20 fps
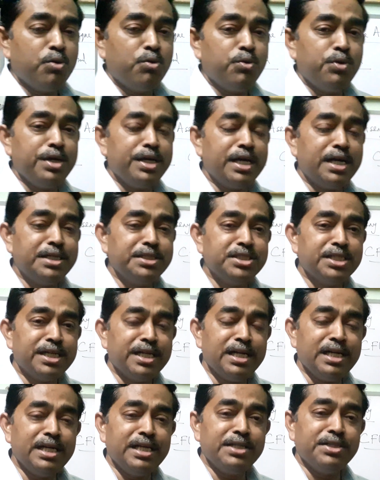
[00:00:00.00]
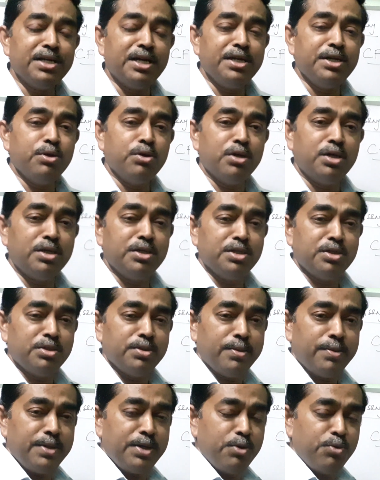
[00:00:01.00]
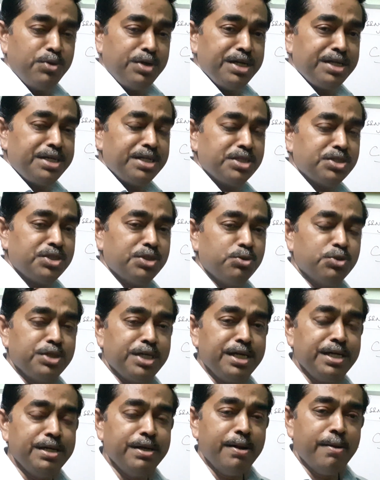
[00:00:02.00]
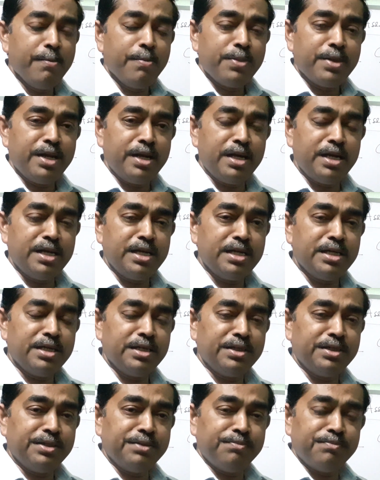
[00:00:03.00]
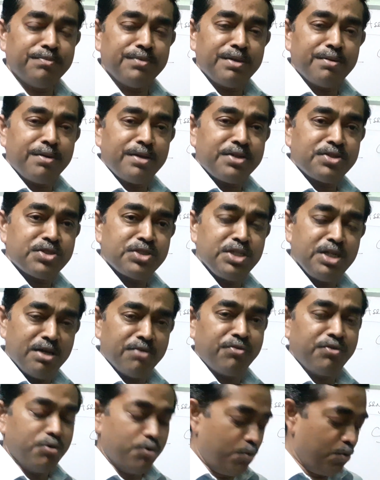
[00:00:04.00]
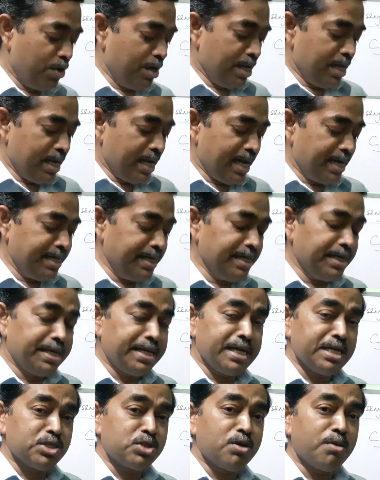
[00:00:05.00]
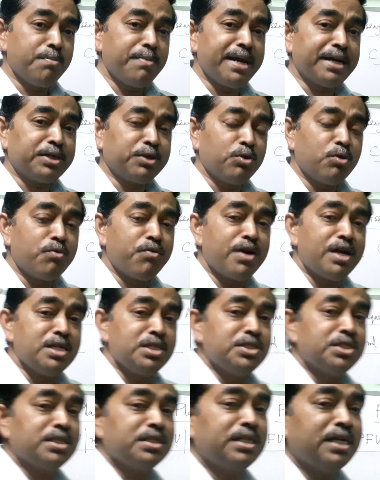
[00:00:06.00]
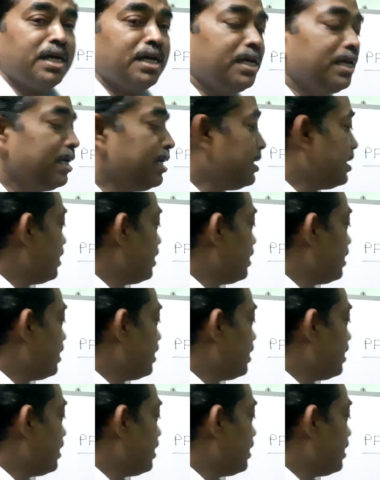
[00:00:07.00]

We are generally the unit is using CFU, and in case of bacteriophage the